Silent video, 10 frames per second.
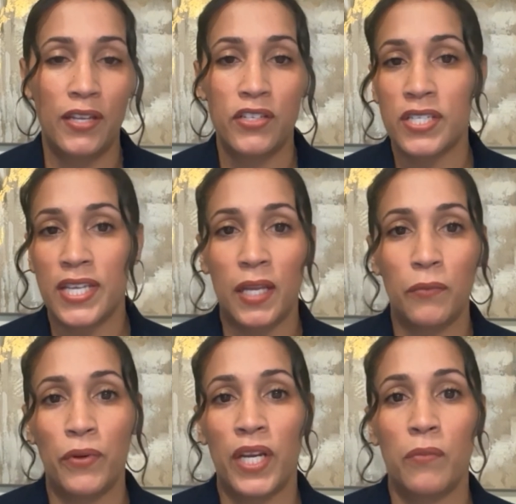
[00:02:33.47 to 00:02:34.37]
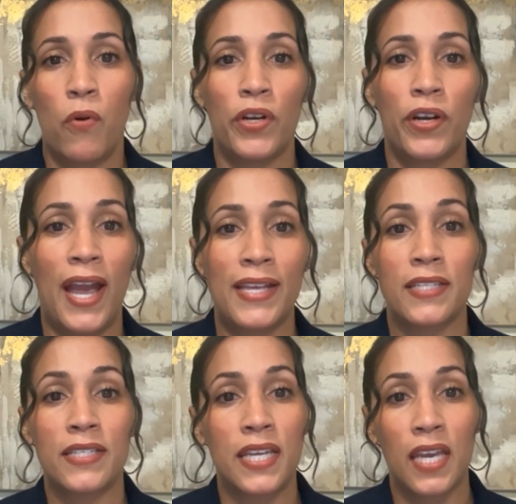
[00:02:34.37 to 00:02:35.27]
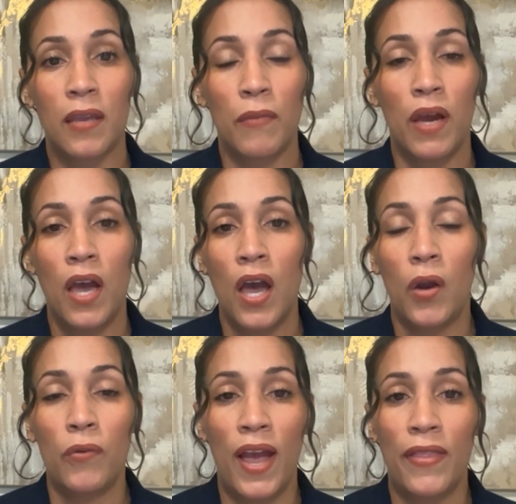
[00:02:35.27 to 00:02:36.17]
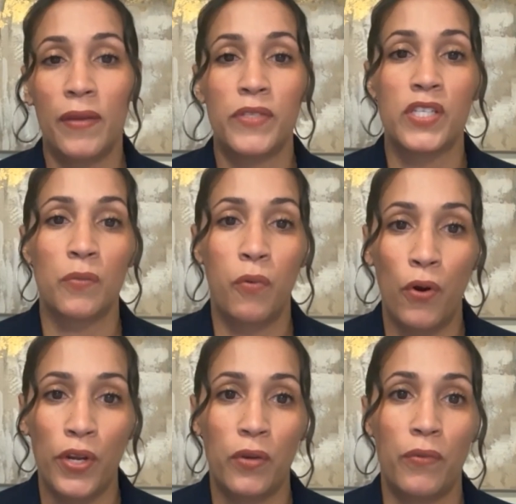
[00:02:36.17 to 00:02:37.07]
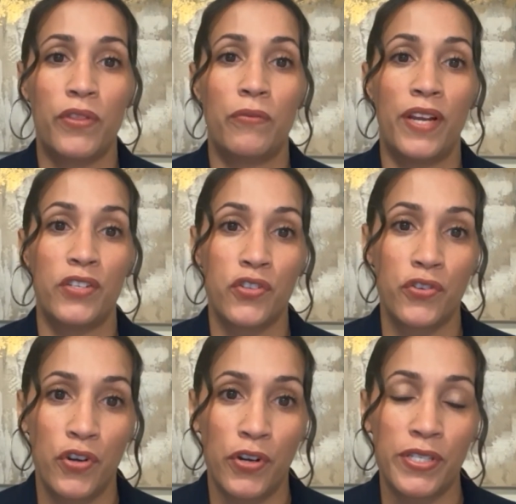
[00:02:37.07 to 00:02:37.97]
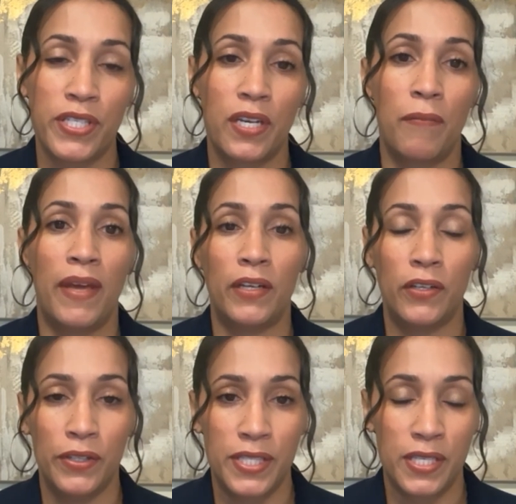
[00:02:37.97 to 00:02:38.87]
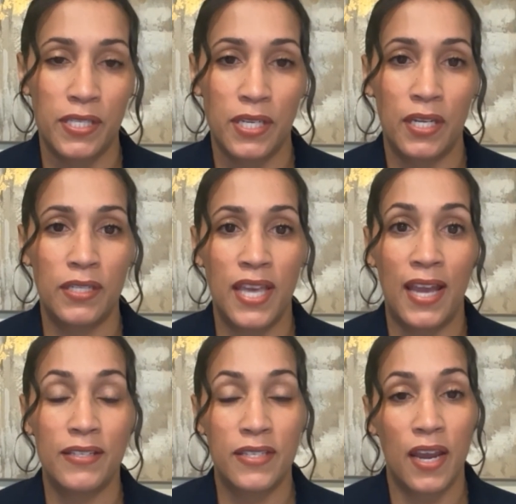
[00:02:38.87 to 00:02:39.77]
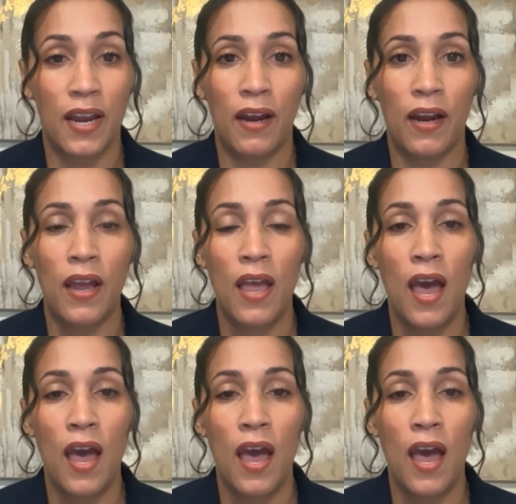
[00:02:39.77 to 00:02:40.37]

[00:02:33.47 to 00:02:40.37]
And just like in brick and mortar, has a team around them to support you with a registered nurse and a medical assistant that is there,